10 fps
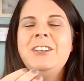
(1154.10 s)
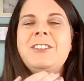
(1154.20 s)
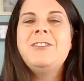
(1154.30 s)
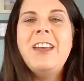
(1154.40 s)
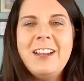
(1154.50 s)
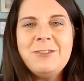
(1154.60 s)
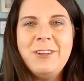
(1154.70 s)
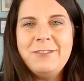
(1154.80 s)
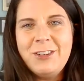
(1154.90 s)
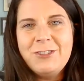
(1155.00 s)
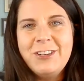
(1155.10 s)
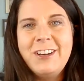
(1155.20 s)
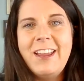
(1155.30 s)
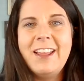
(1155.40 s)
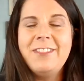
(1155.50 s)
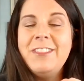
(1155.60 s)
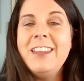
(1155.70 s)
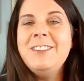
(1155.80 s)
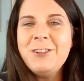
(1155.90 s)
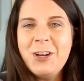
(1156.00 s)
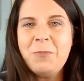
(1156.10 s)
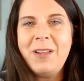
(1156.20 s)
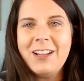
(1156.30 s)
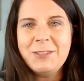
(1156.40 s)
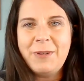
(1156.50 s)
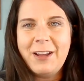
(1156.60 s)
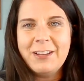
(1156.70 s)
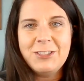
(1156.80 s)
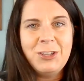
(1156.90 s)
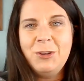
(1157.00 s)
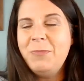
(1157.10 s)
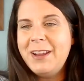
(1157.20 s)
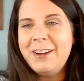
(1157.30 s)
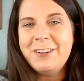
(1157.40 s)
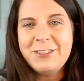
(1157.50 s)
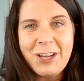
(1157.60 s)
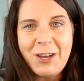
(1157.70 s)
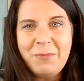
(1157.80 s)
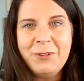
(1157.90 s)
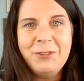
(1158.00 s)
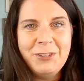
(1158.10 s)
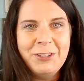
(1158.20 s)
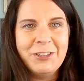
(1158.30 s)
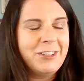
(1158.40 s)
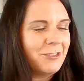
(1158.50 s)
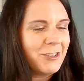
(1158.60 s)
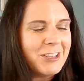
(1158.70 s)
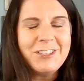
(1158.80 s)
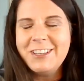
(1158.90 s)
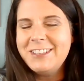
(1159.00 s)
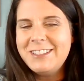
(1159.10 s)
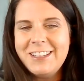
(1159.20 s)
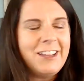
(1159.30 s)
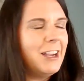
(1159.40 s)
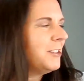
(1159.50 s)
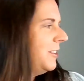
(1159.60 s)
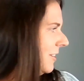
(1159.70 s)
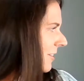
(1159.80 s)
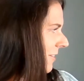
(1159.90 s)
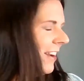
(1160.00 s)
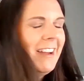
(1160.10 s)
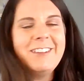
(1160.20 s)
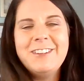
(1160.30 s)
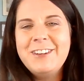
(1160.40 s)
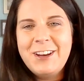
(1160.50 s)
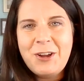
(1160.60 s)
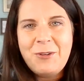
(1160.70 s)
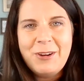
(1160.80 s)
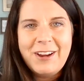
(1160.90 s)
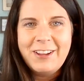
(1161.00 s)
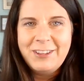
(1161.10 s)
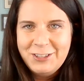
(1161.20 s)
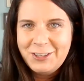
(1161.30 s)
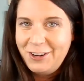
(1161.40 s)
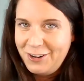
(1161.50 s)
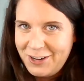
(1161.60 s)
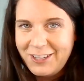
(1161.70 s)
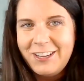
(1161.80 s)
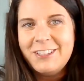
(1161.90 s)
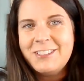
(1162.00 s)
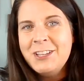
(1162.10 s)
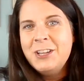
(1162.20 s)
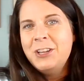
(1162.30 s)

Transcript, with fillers: So that's what I've told you today. These are your blind spots. You better double look. Don't trust your instinct. Like turn around, turn your head all the way around, look hard because